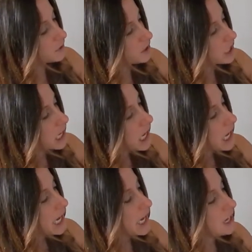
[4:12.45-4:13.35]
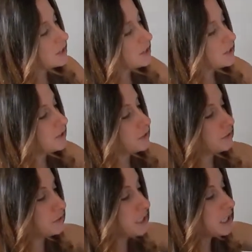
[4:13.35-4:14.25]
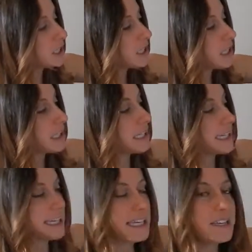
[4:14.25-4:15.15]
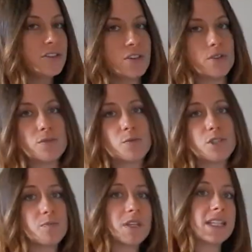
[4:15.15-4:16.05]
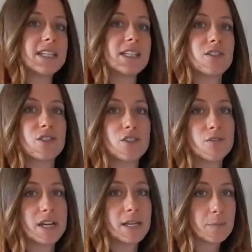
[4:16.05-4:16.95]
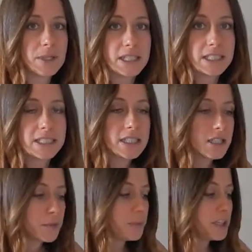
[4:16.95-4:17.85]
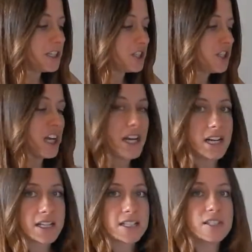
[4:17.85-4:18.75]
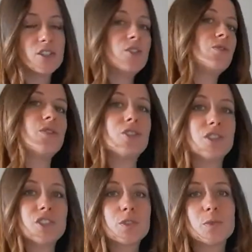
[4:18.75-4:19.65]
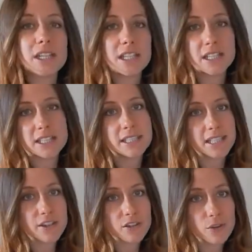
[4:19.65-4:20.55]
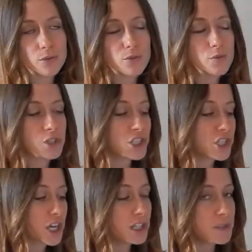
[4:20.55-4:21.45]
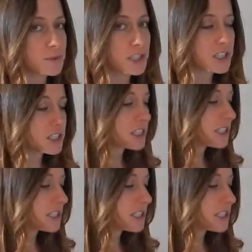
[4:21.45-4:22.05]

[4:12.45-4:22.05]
one. And they're written like eighth notes, which means it's a straight beat. But in jazz, you usually swing these eighth notes, which I'll explain in just